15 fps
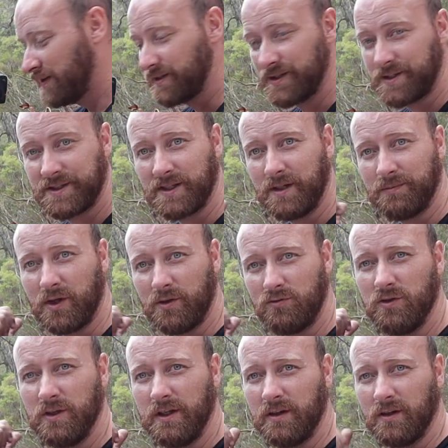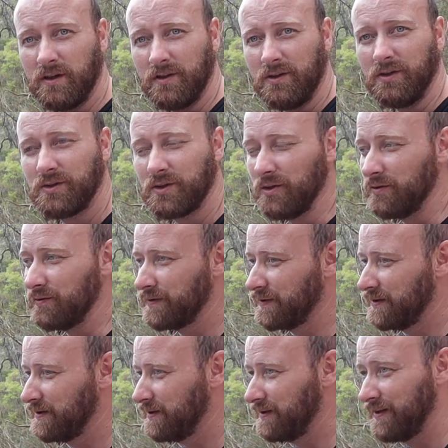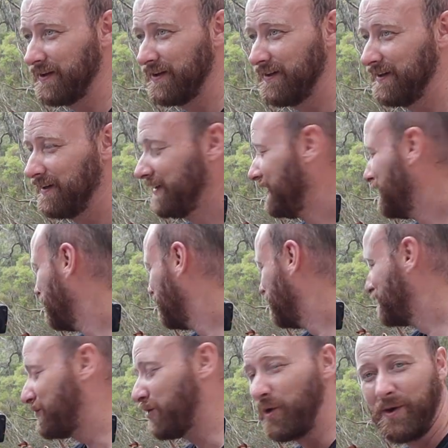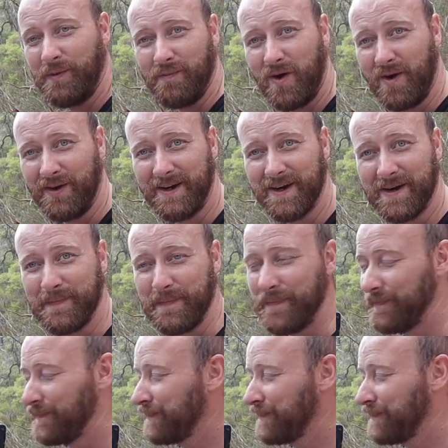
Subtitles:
There's a stump I really like the look of. Boy, my